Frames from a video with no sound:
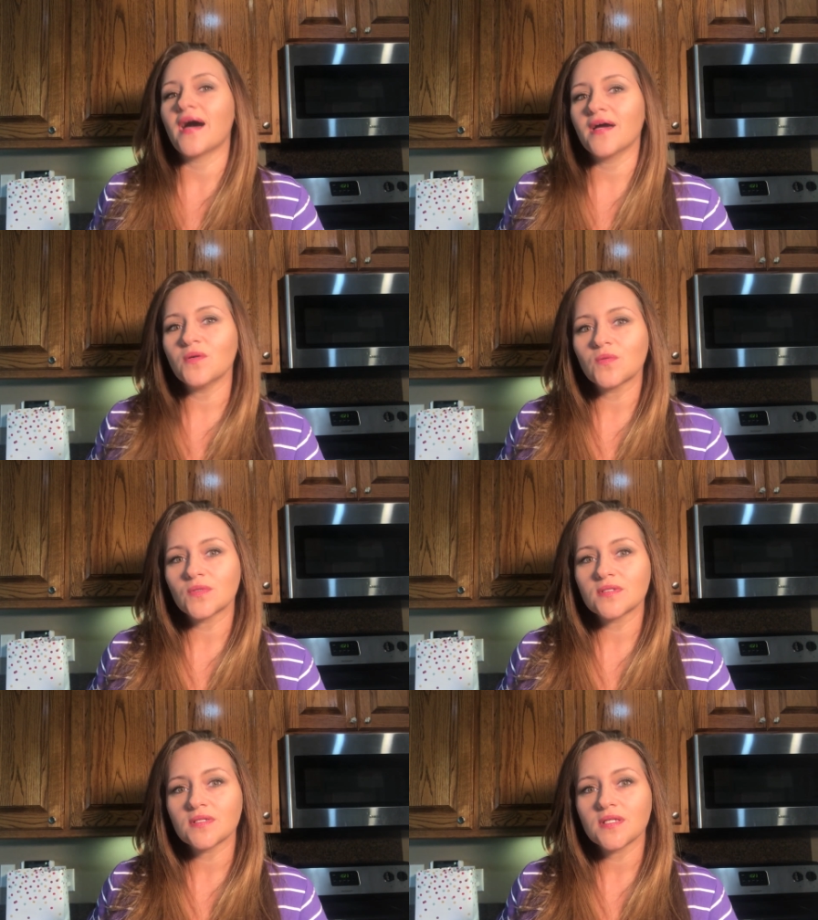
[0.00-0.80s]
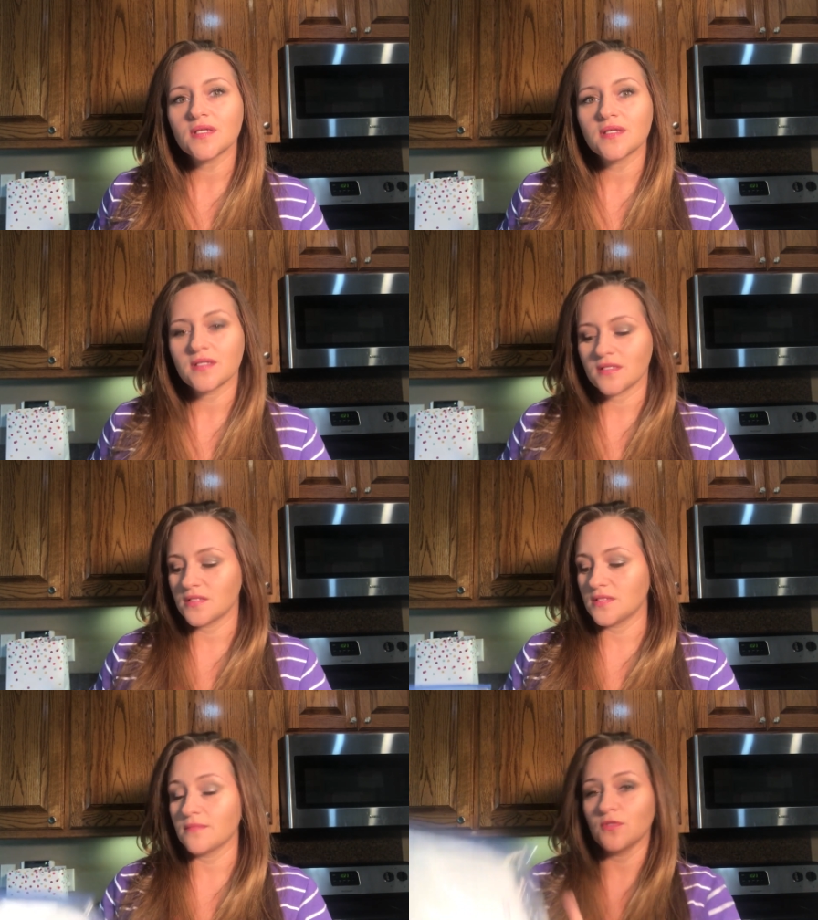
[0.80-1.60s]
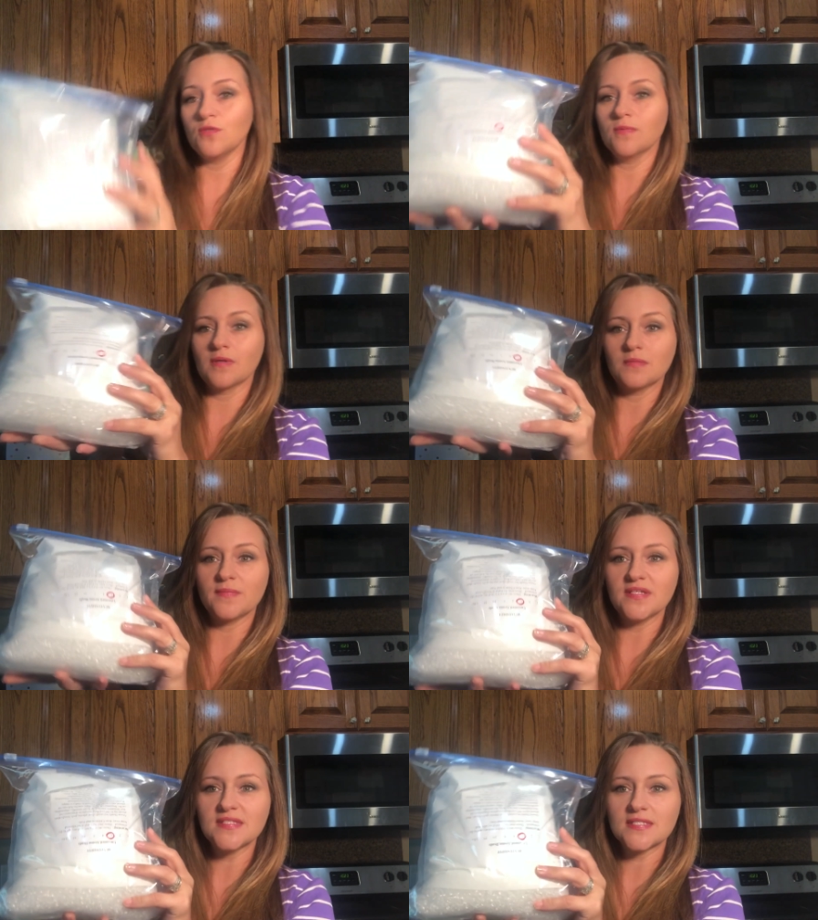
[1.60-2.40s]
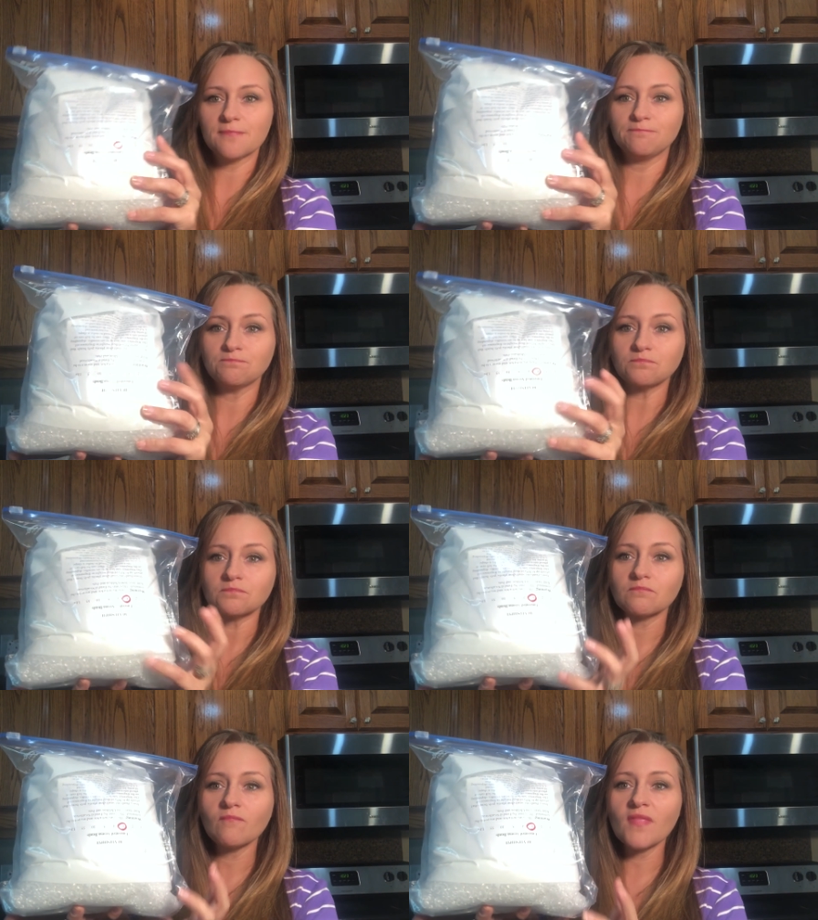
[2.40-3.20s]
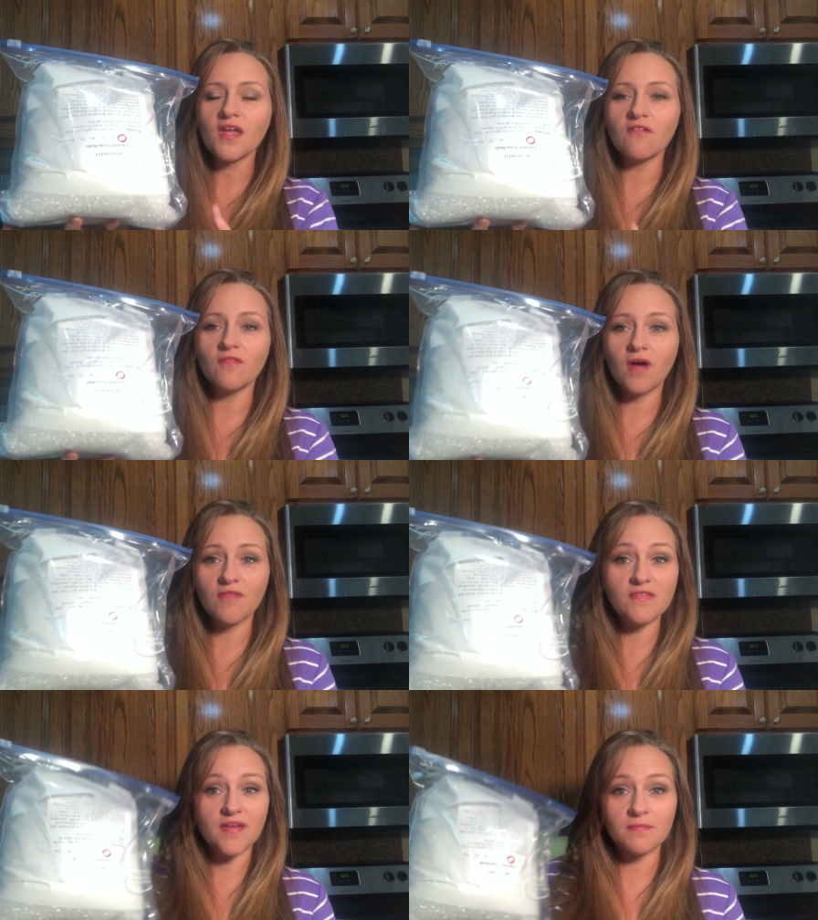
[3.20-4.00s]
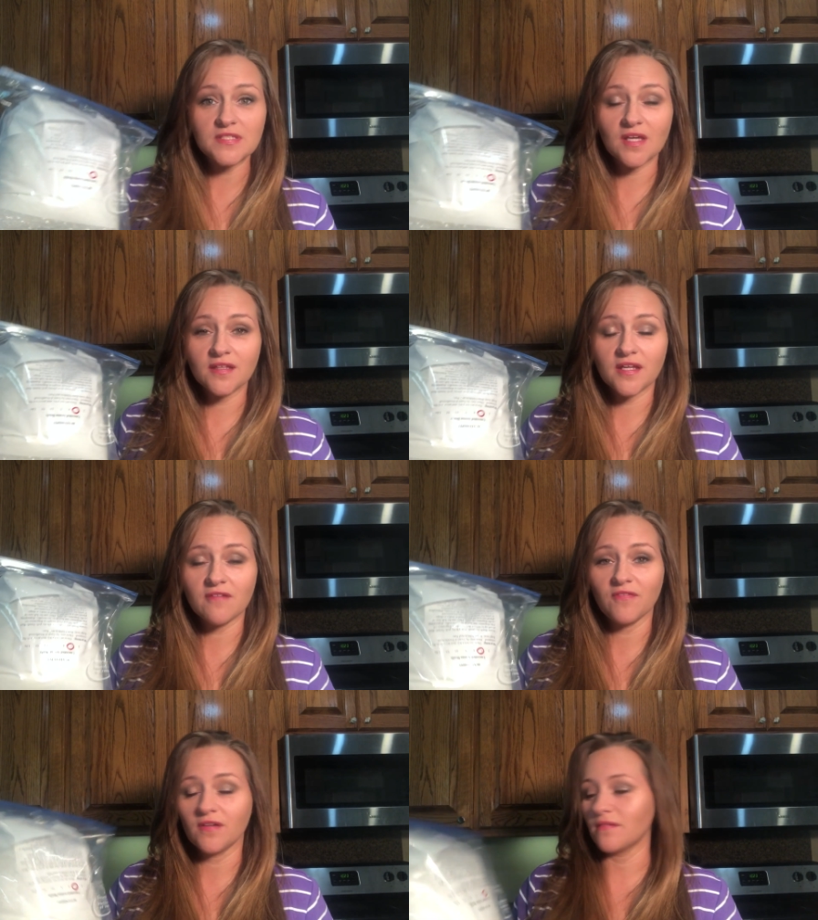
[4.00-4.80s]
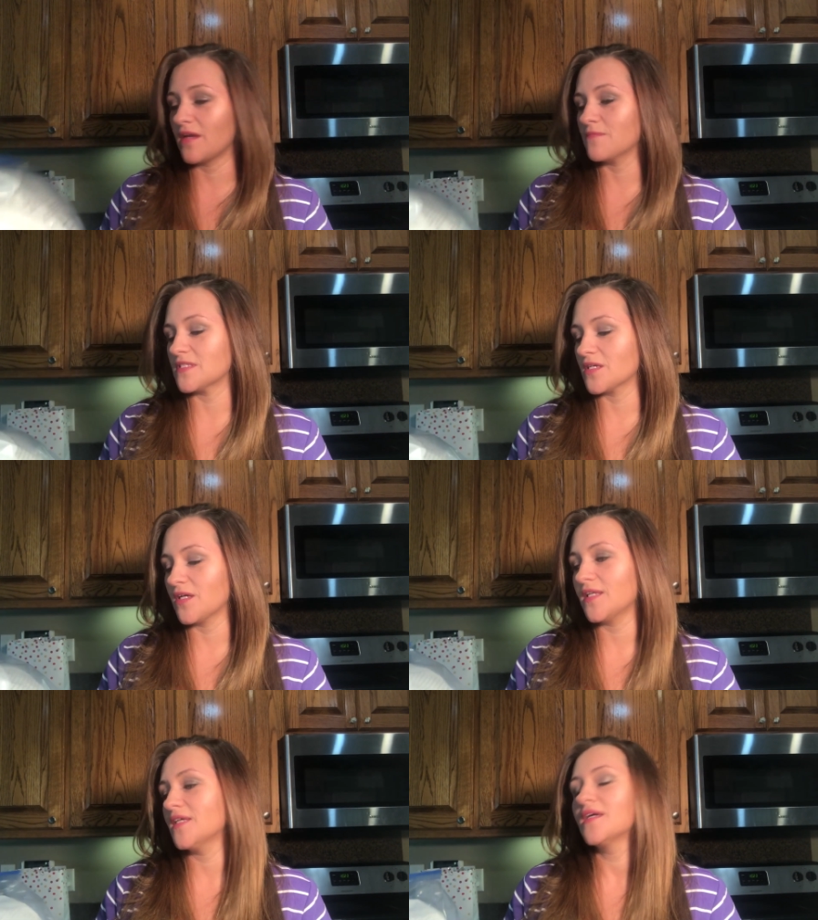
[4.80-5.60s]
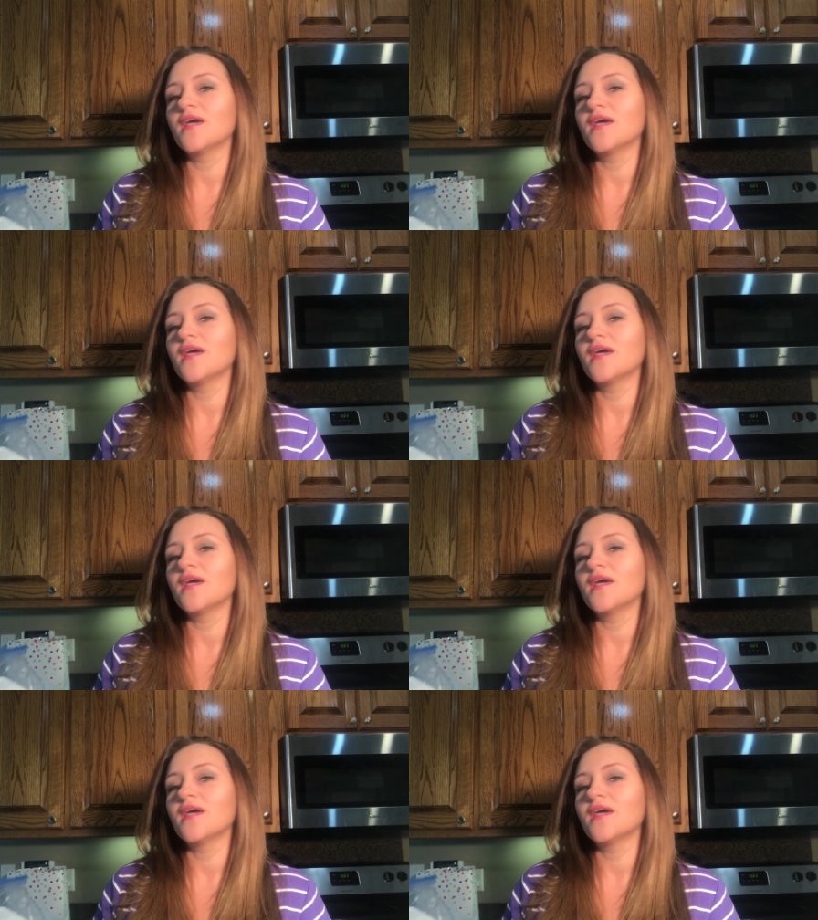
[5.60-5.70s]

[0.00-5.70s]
I ordered some new aroma beads off of Amazon that I found on Amazon.